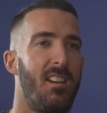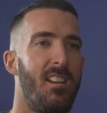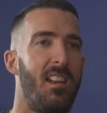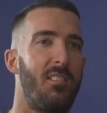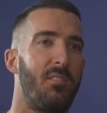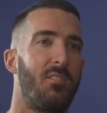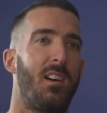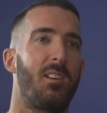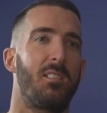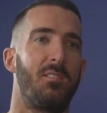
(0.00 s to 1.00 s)

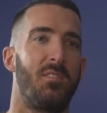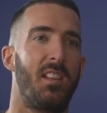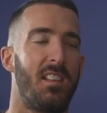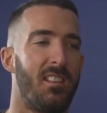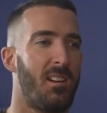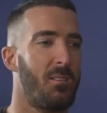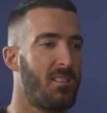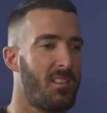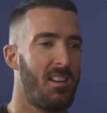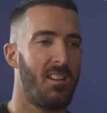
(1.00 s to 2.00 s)
11,000 feet, that
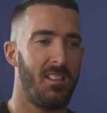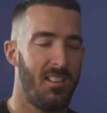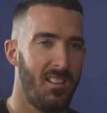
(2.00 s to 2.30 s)
was a